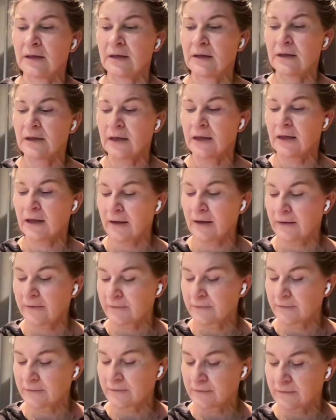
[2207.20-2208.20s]

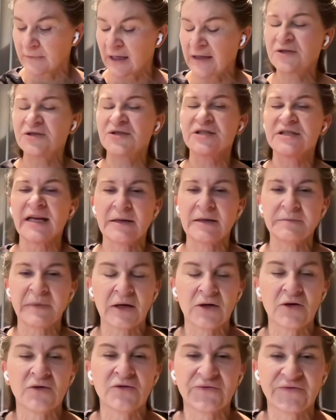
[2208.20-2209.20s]
um, understand
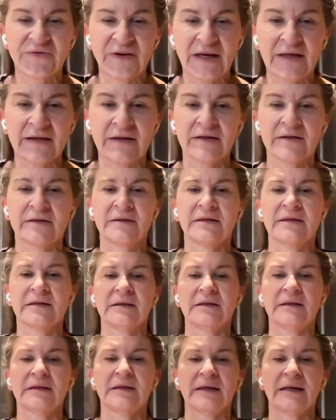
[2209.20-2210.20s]
my own faith.
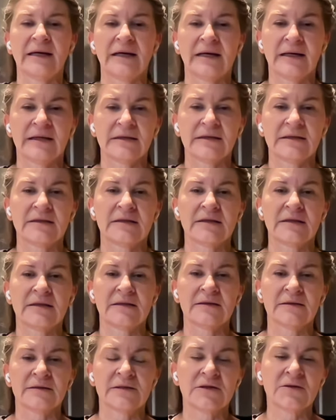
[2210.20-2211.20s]
And
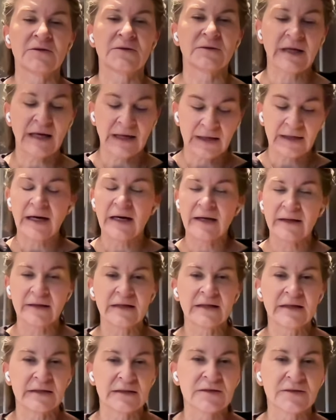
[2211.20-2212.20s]
uh, so, yeah, I
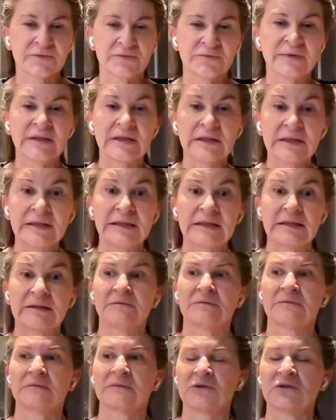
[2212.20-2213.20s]
think it's a really
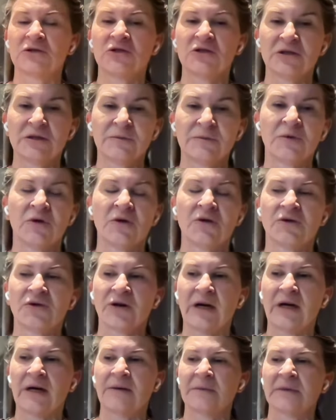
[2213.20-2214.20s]
good
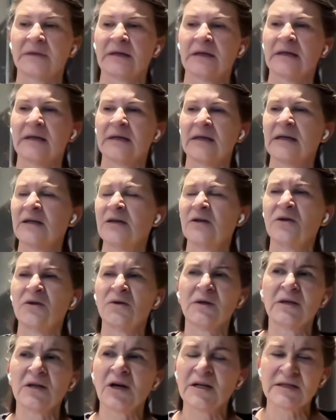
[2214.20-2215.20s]
program. You know,
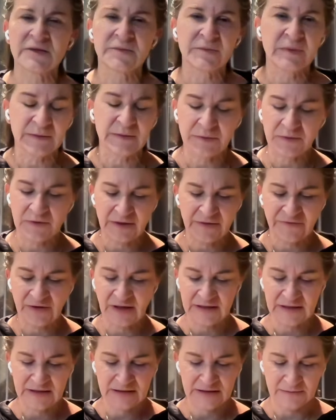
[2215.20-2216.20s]
and lots of people have
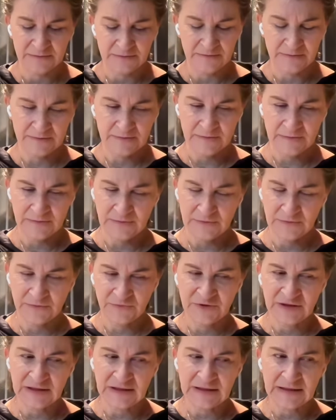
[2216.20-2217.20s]
had
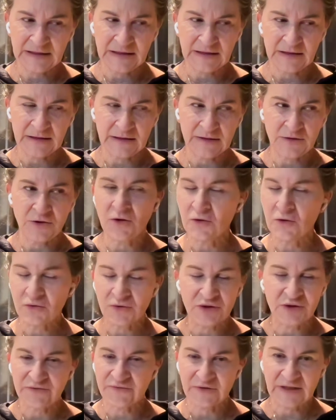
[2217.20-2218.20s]
really no
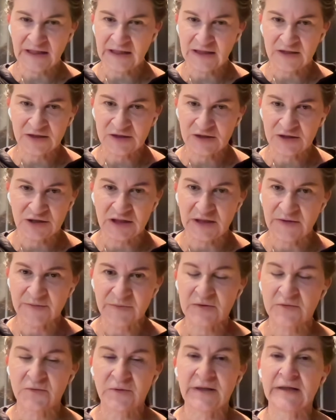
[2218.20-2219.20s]
good
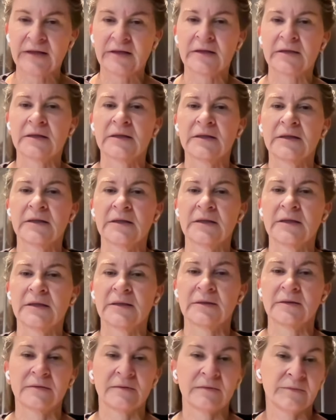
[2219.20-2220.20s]
relationships with
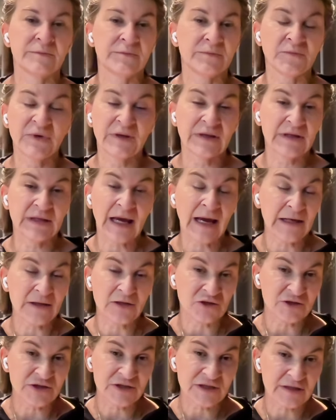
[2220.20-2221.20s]
with
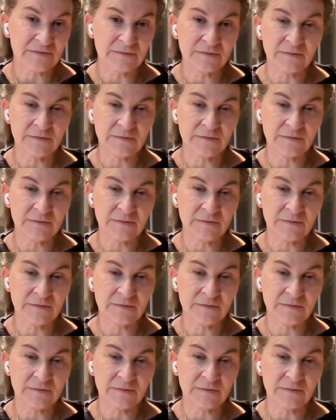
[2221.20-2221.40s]
adults